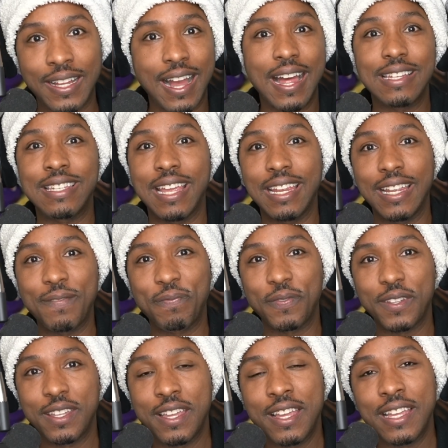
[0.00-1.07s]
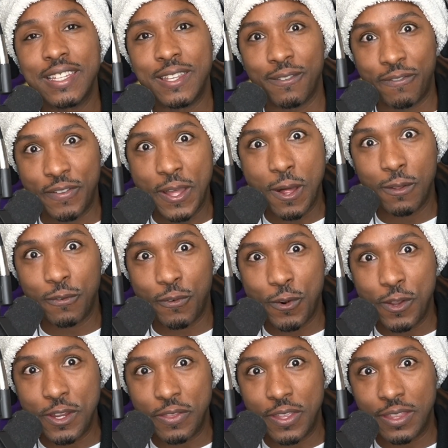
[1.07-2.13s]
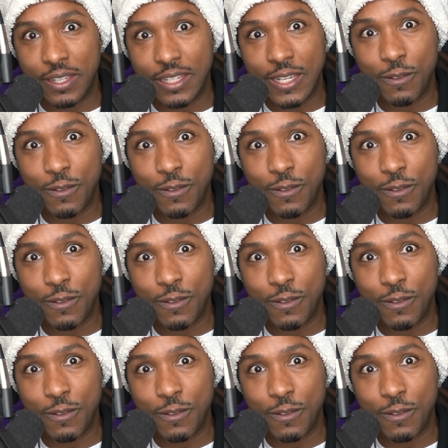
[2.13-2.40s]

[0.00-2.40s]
God dang it, you fell for the